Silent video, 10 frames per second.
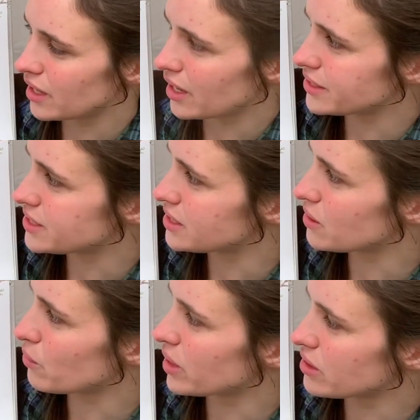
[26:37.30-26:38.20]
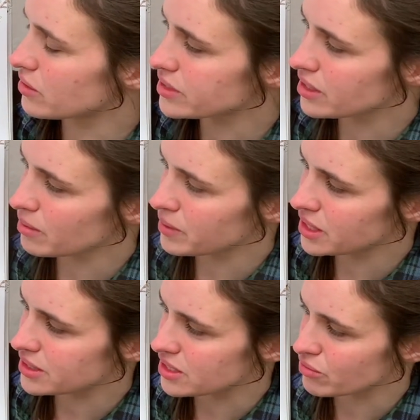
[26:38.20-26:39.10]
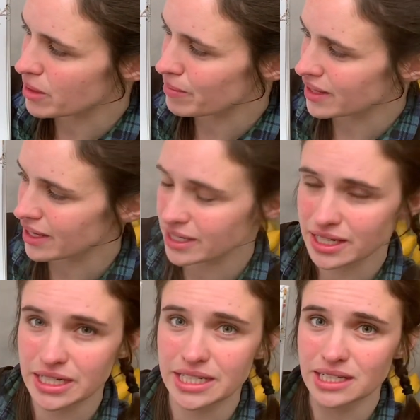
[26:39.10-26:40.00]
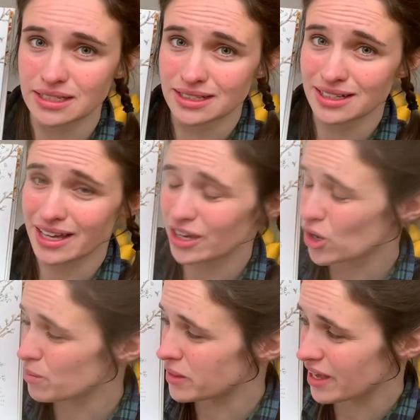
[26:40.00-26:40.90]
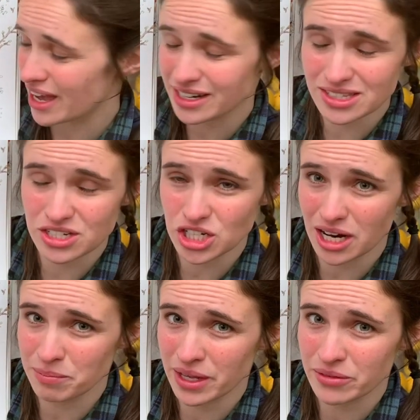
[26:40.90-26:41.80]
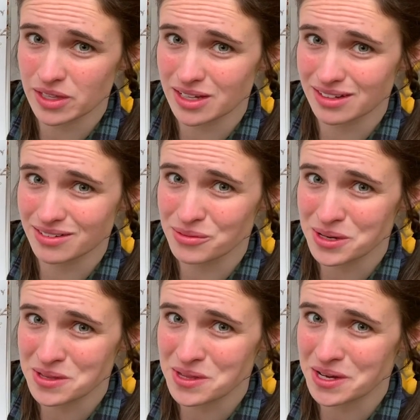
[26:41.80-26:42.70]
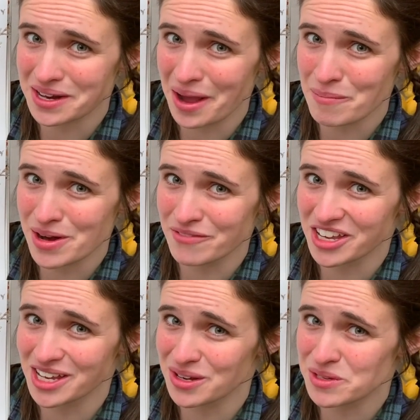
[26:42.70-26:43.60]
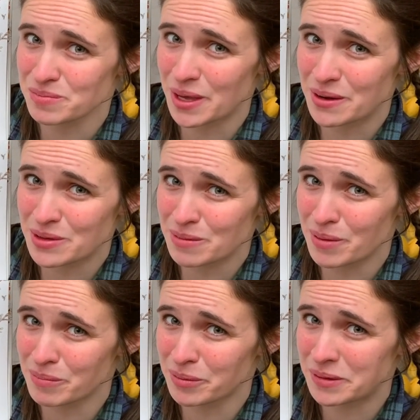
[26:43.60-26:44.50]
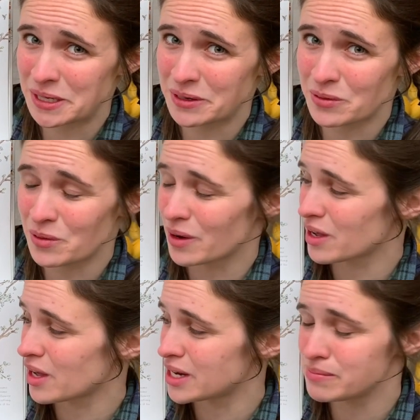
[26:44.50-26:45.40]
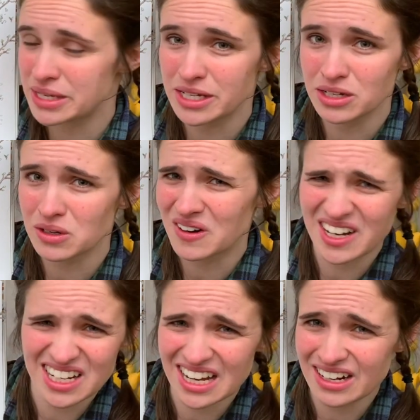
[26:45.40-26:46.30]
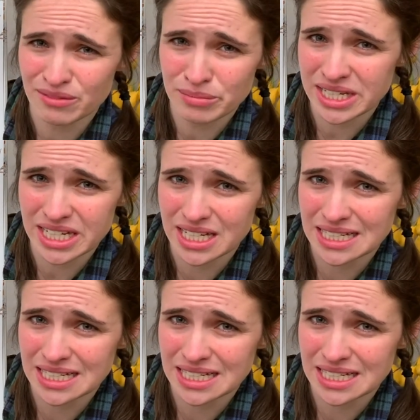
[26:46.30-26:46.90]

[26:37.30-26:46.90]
I see that one of those little bees is right by that kitty. I hope the cat doesn't try to play with it. What do you think could happen if a kitty was playing with a bumblebee or a honeybee or any kind of bee?